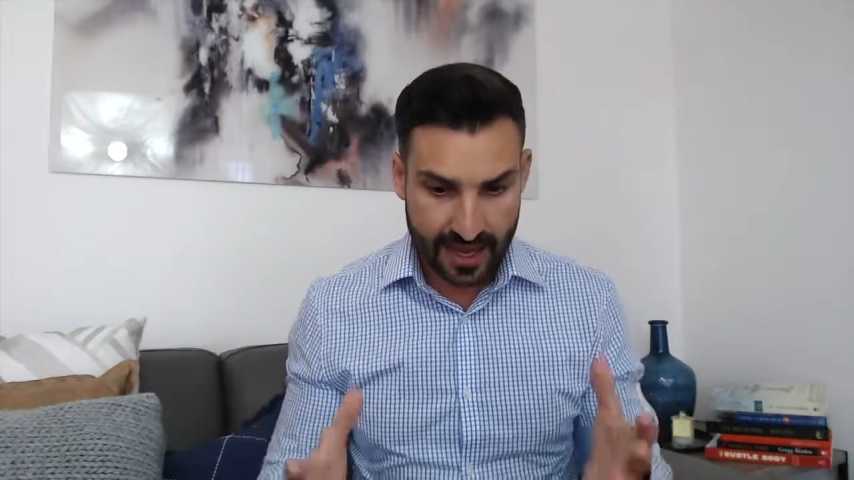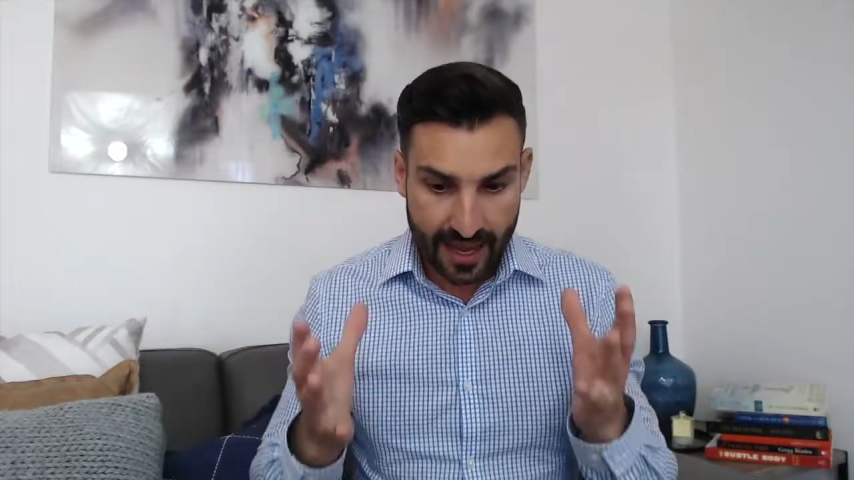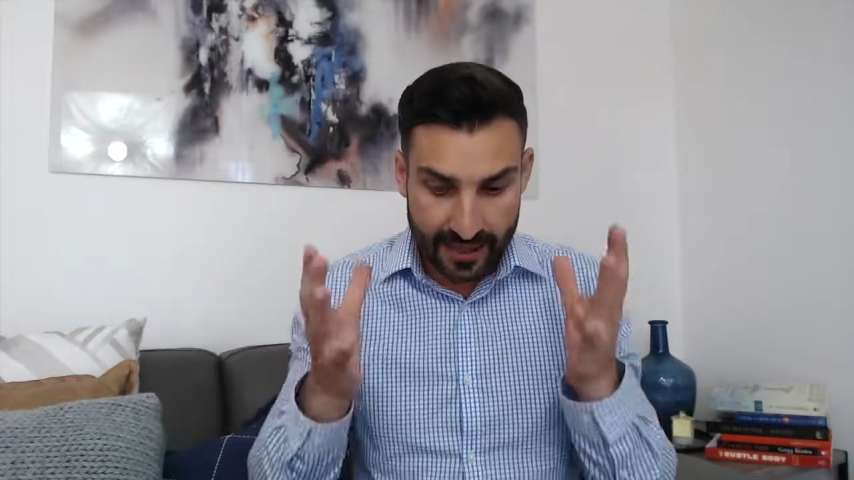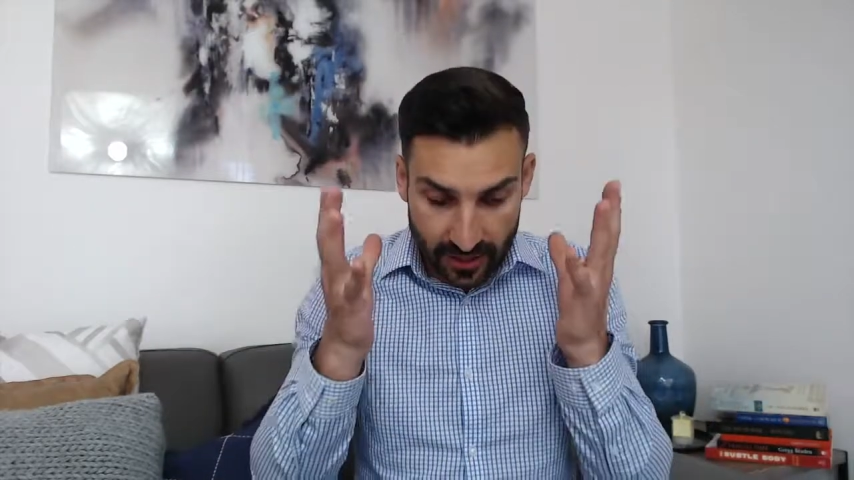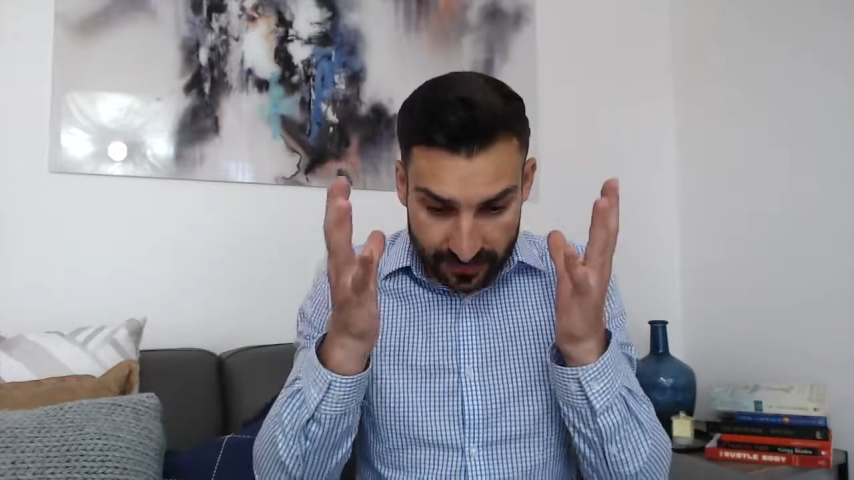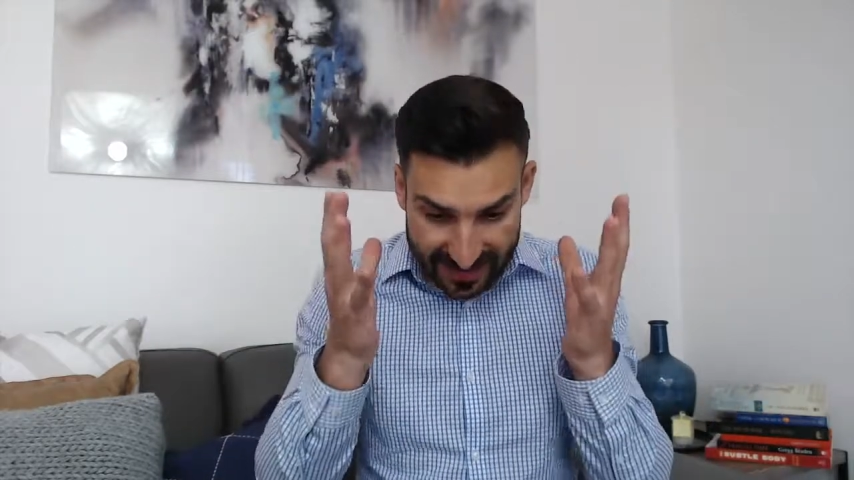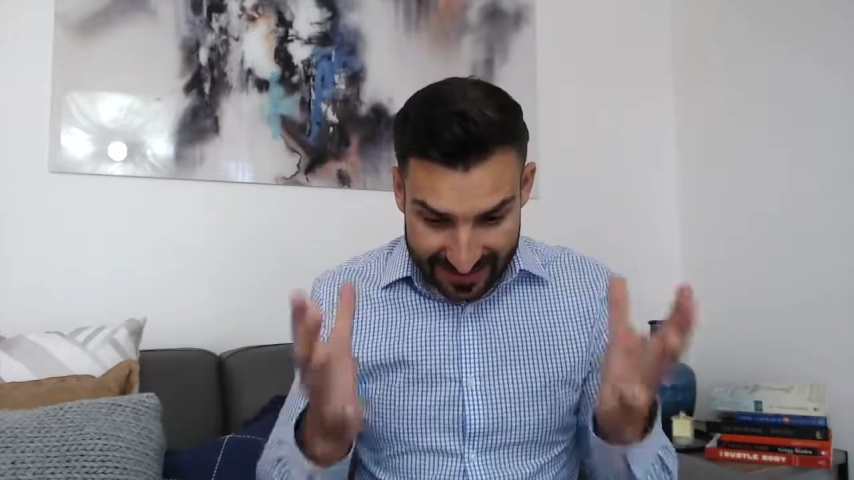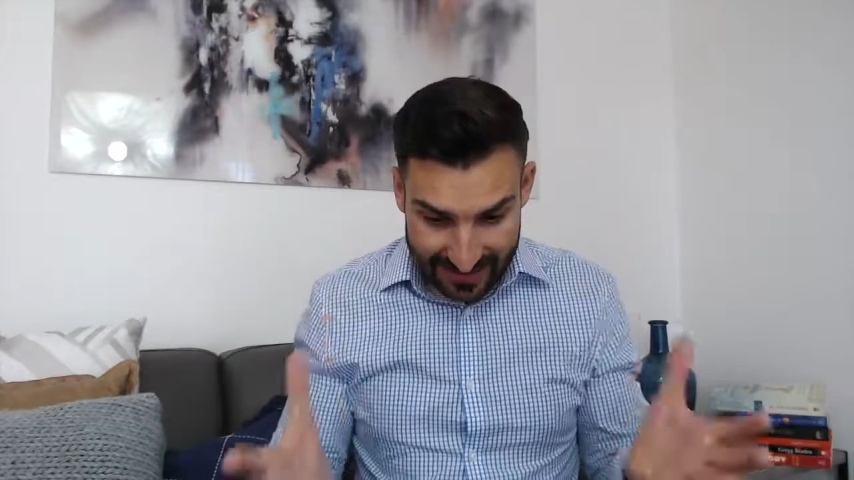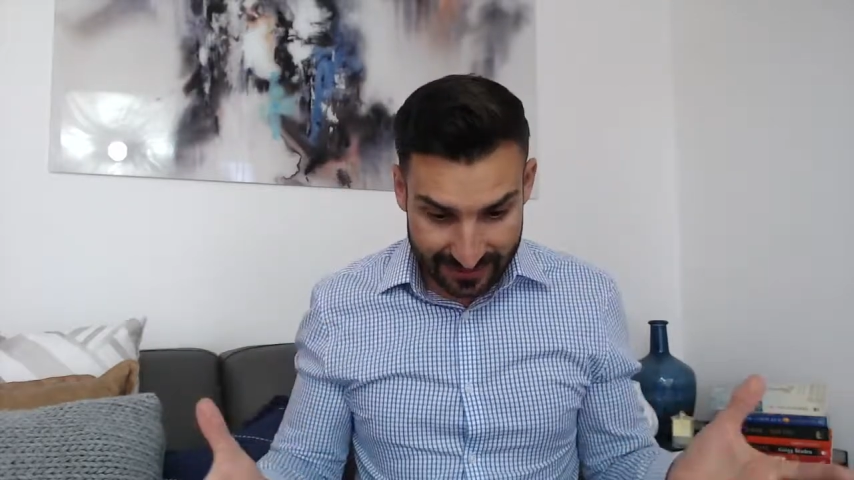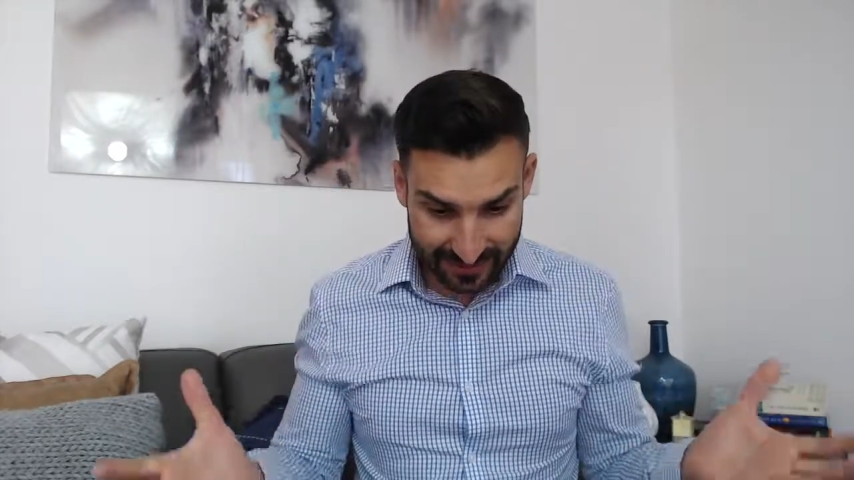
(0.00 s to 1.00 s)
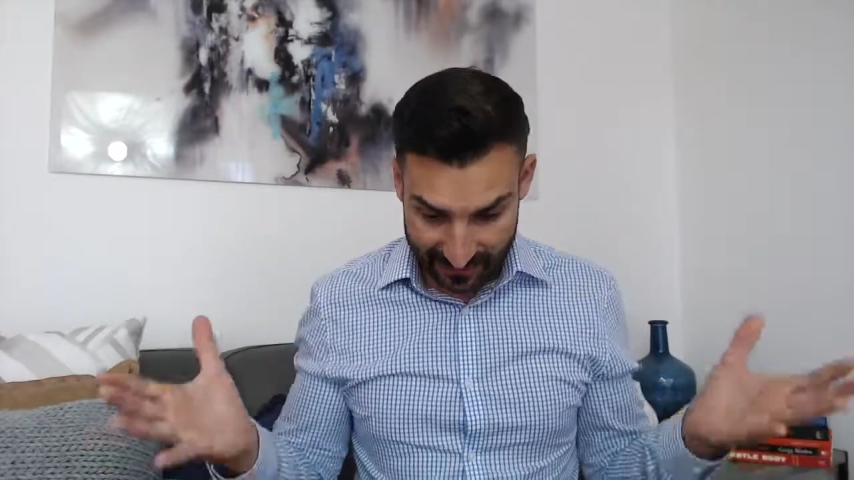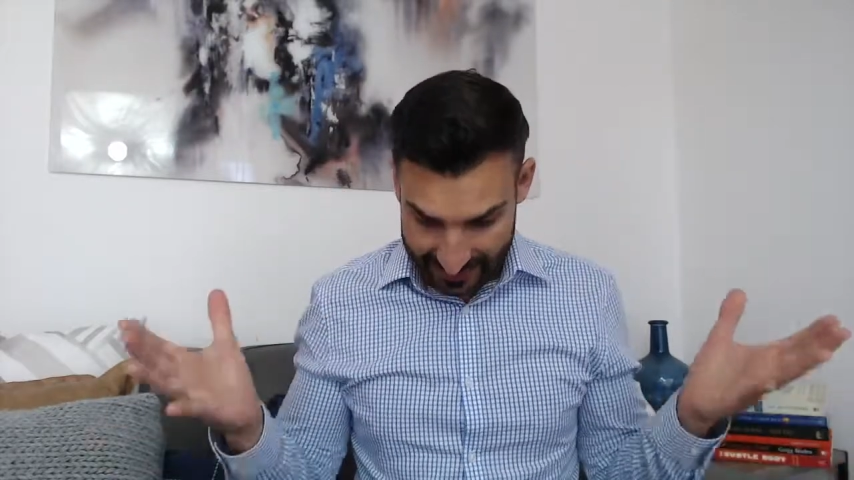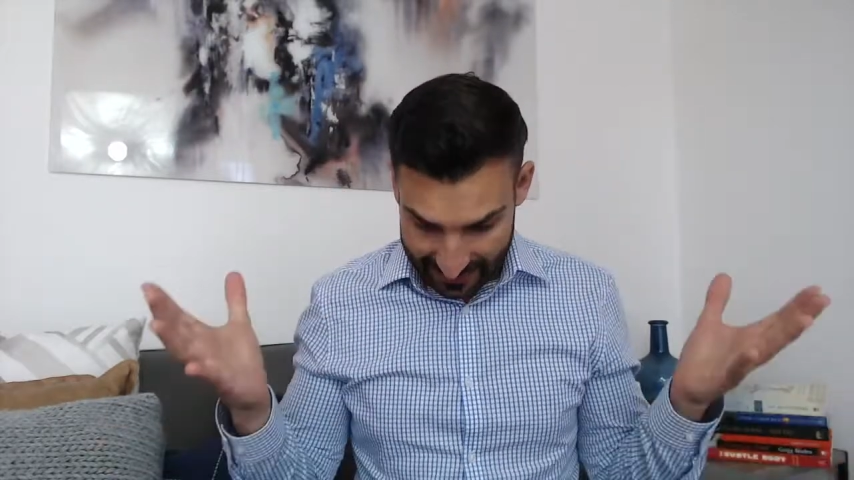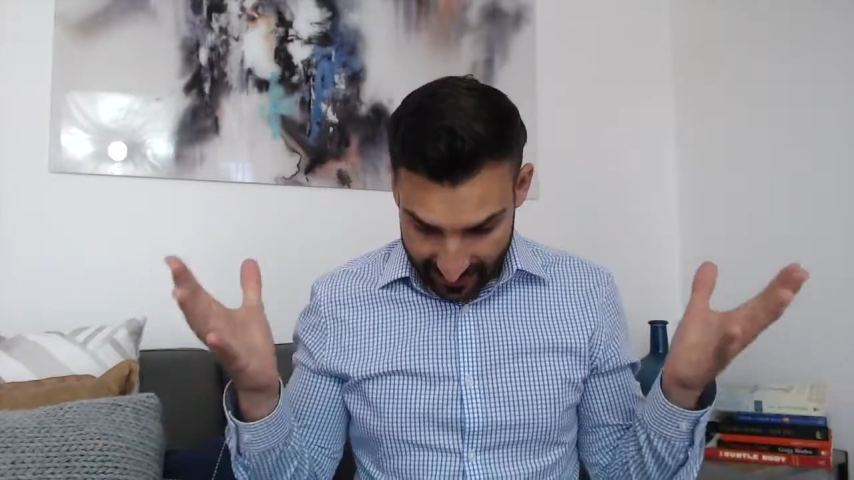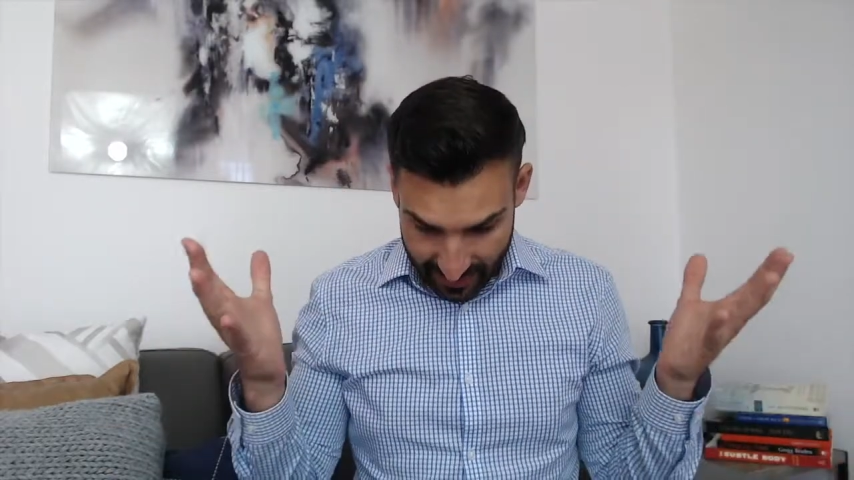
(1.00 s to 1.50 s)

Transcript: And then obsessively,